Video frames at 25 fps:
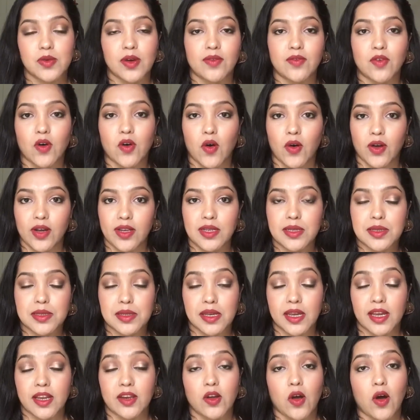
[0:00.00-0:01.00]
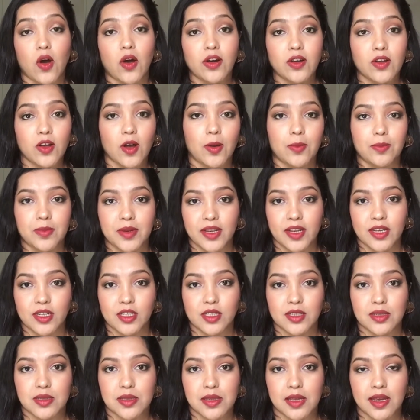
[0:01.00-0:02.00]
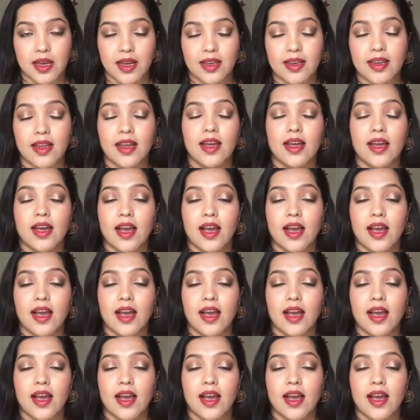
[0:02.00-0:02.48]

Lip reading: Who have oily skin or combination skin,